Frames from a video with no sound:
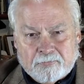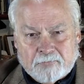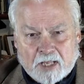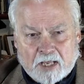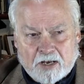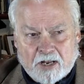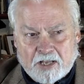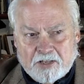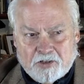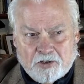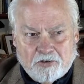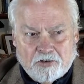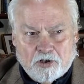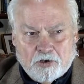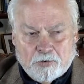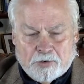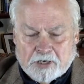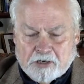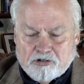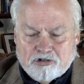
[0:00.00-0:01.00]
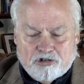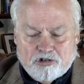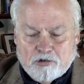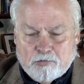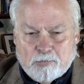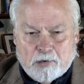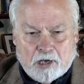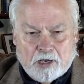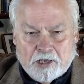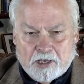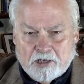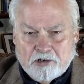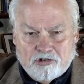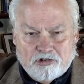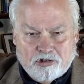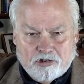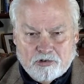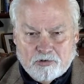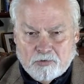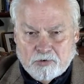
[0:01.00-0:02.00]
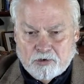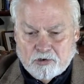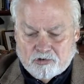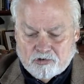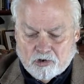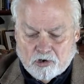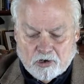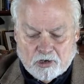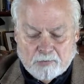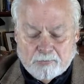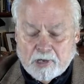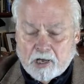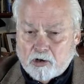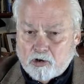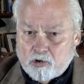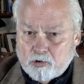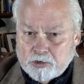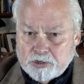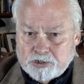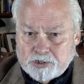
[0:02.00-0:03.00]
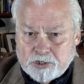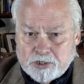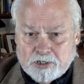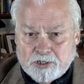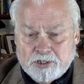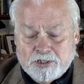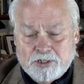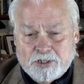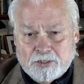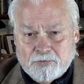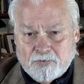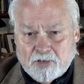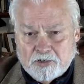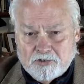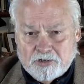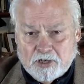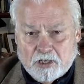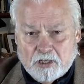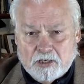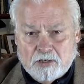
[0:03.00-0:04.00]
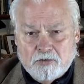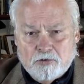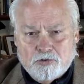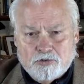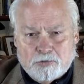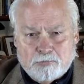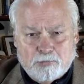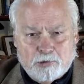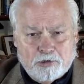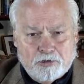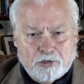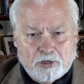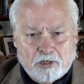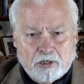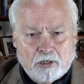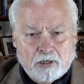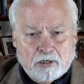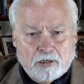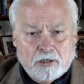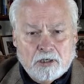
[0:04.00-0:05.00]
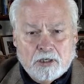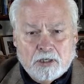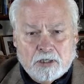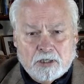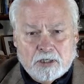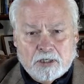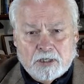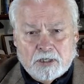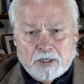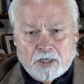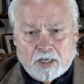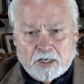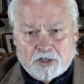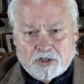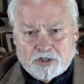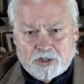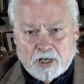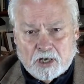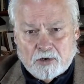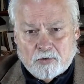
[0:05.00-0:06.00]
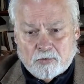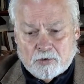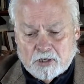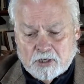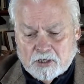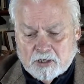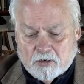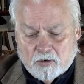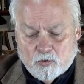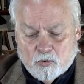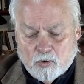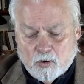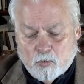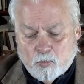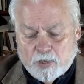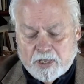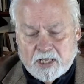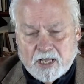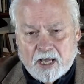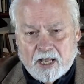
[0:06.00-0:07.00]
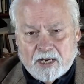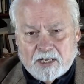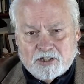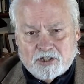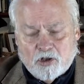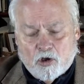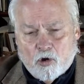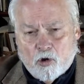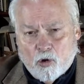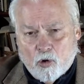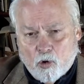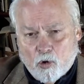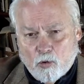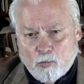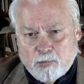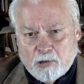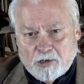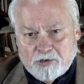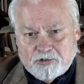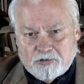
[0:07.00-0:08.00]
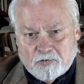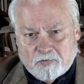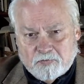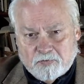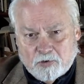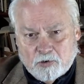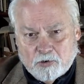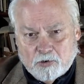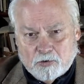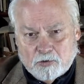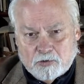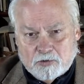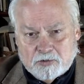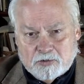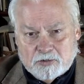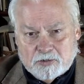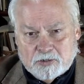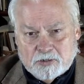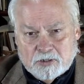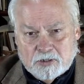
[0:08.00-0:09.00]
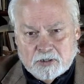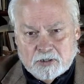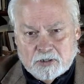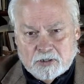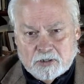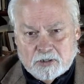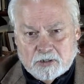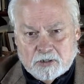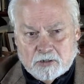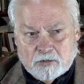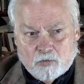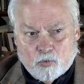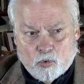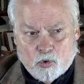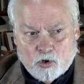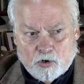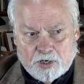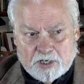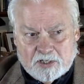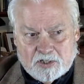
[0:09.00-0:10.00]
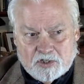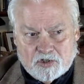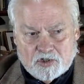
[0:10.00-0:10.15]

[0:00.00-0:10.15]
And I could go issue by issue. We could talk about Christians, evangelicals in particular, etc. What we got is a whole bunch of folks worried